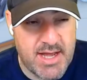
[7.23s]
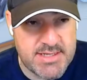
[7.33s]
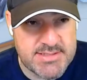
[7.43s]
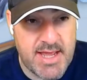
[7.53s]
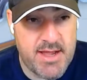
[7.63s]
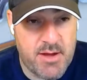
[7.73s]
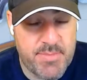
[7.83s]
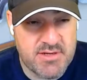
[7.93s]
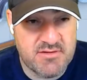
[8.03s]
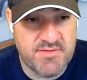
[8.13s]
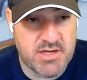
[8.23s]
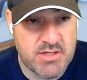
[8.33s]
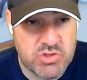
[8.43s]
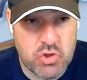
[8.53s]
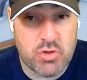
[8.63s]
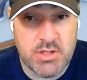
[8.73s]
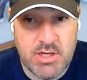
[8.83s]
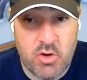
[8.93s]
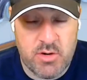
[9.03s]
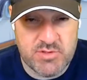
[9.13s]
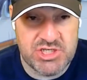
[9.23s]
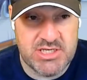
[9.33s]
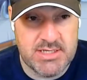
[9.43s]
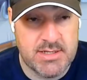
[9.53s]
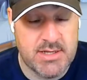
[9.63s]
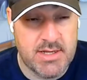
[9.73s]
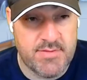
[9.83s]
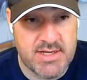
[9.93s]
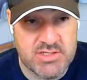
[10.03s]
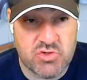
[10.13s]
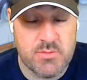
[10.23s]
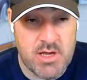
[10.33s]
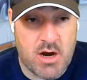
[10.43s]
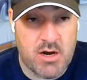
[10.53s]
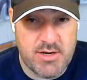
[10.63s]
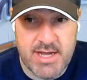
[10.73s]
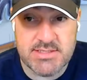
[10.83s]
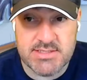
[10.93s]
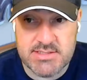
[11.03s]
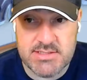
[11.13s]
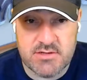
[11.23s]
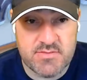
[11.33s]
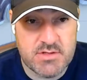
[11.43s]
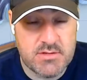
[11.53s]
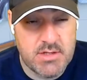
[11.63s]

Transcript: setting up and configuring Chocolatey on a machine that is going to be our Nexus server